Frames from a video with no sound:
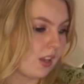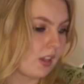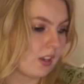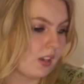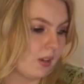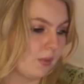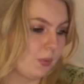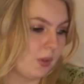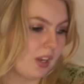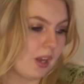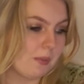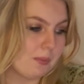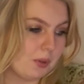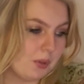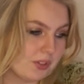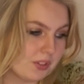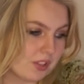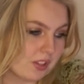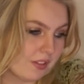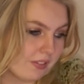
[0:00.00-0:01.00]
And we come
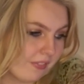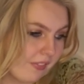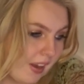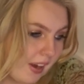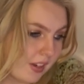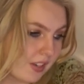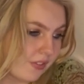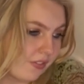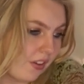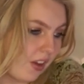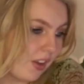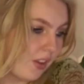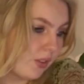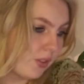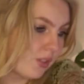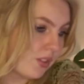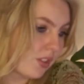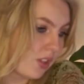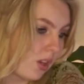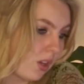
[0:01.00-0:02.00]
on to the fact file.
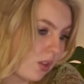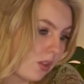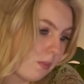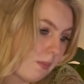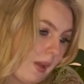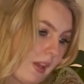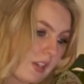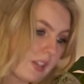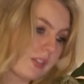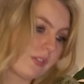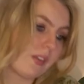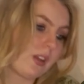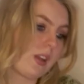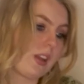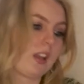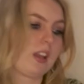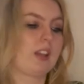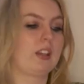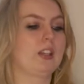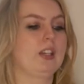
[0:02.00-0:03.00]
So the
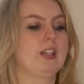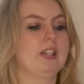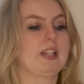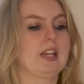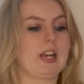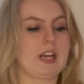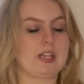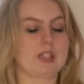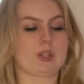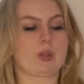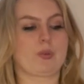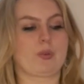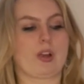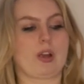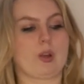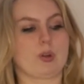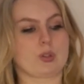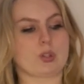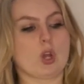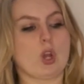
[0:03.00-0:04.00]
pedosphere contains
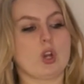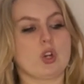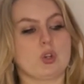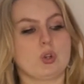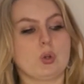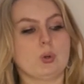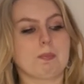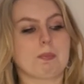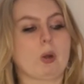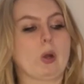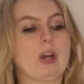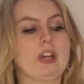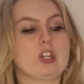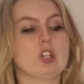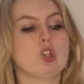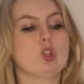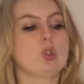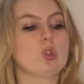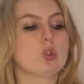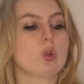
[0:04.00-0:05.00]
around
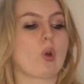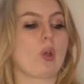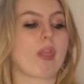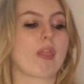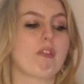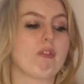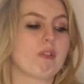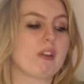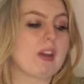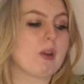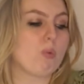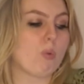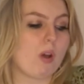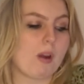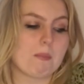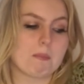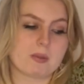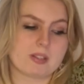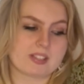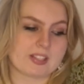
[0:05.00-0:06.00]

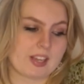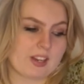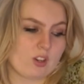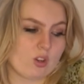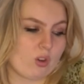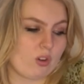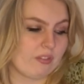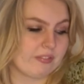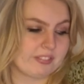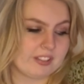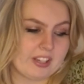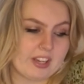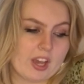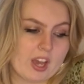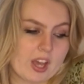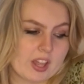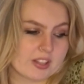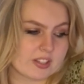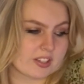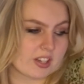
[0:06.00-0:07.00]
0.0031% of the
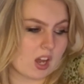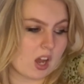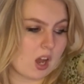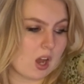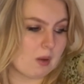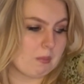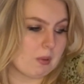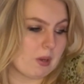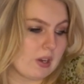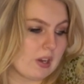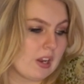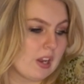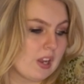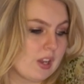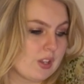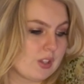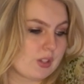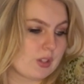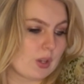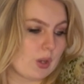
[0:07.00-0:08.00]
Earth's carbon.
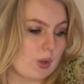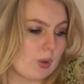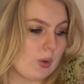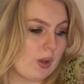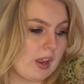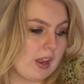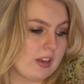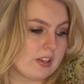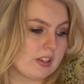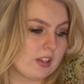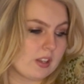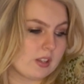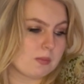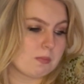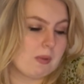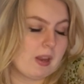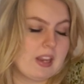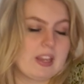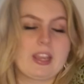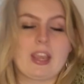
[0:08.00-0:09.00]
So it does
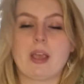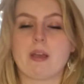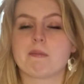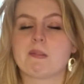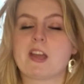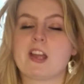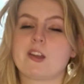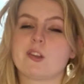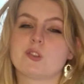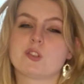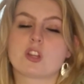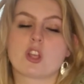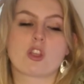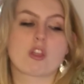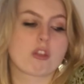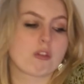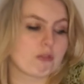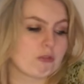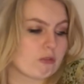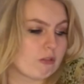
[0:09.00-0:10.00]
make it around
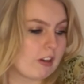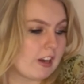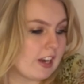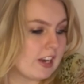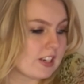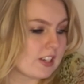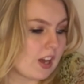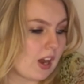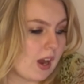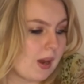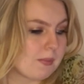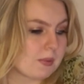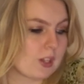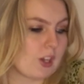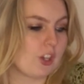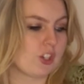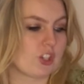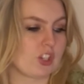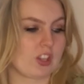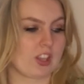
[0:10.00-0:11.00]
3 times
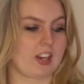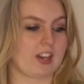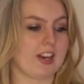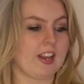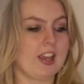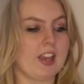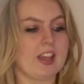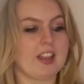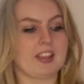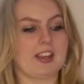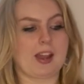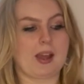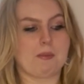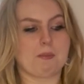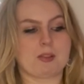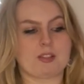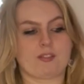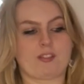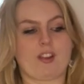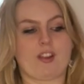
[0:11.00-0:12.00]
larger than the
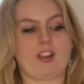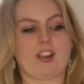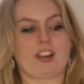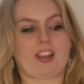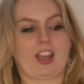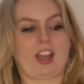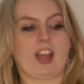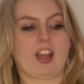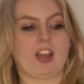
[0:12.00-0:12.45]
atmospheric